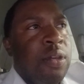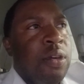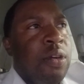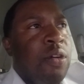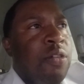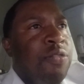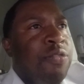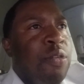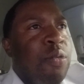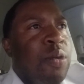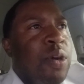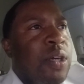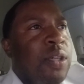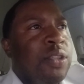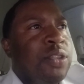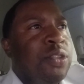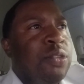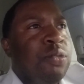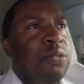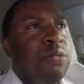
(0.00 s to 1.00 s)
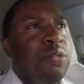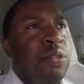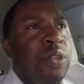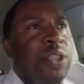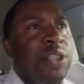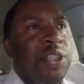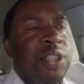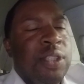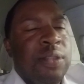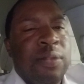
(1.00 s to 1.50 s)
For what? 3
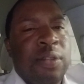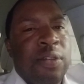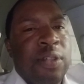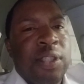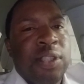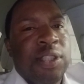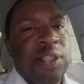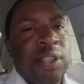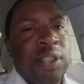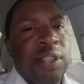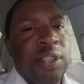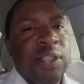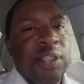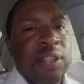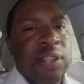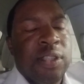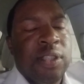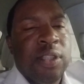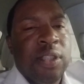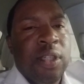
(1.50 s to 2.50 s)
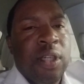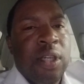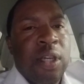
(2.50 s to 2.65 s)
seasons.